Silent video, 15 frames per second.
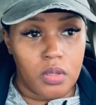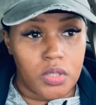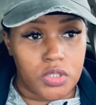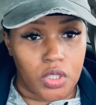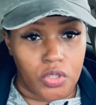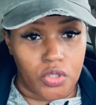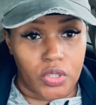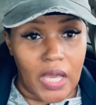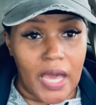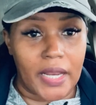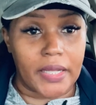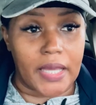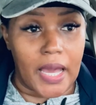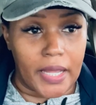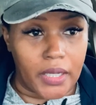So you got
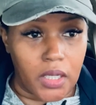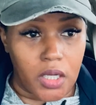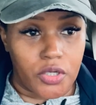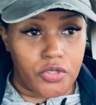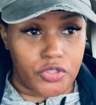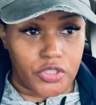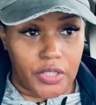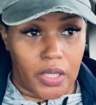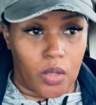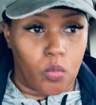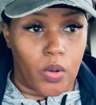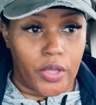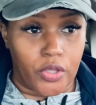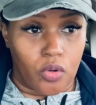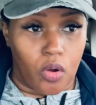to kind of
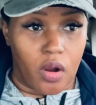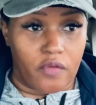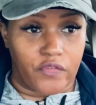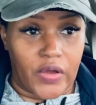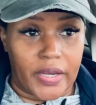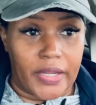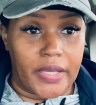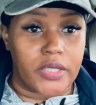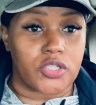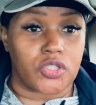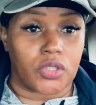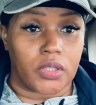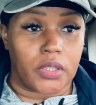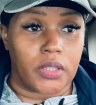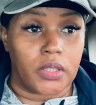understand where you are
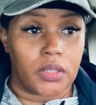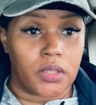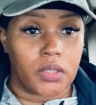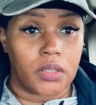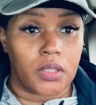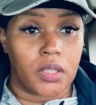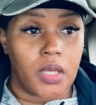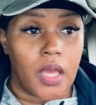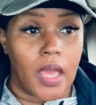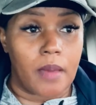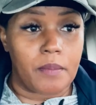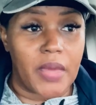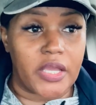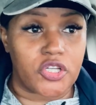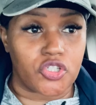financially
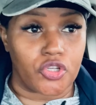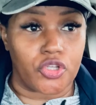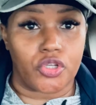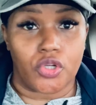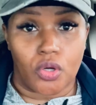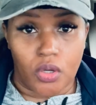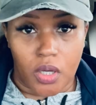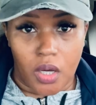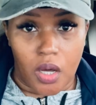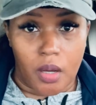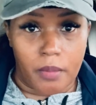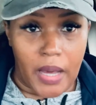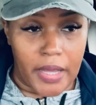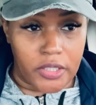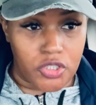and make sure you don't
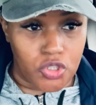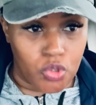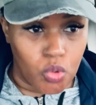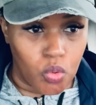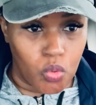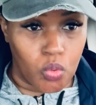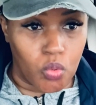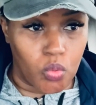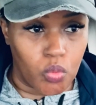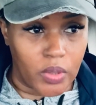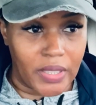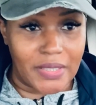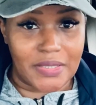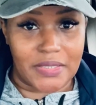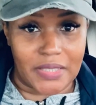come out of school
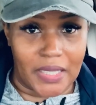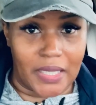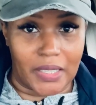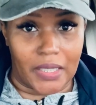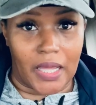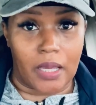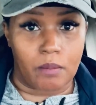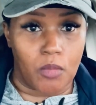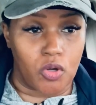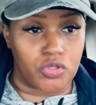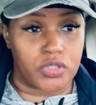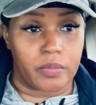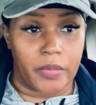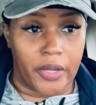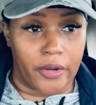in debt like
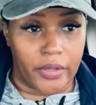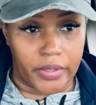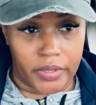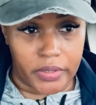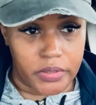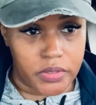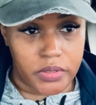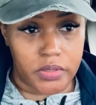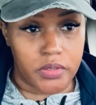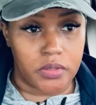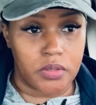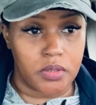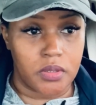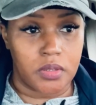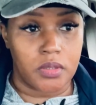most Americans.
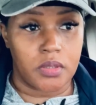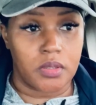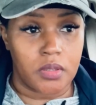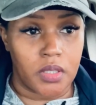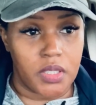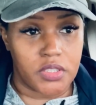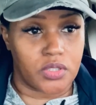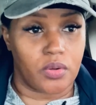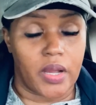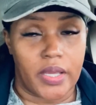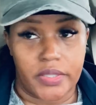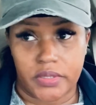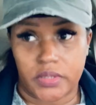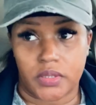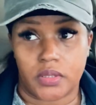It's
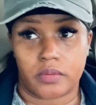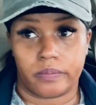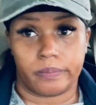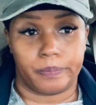crazy.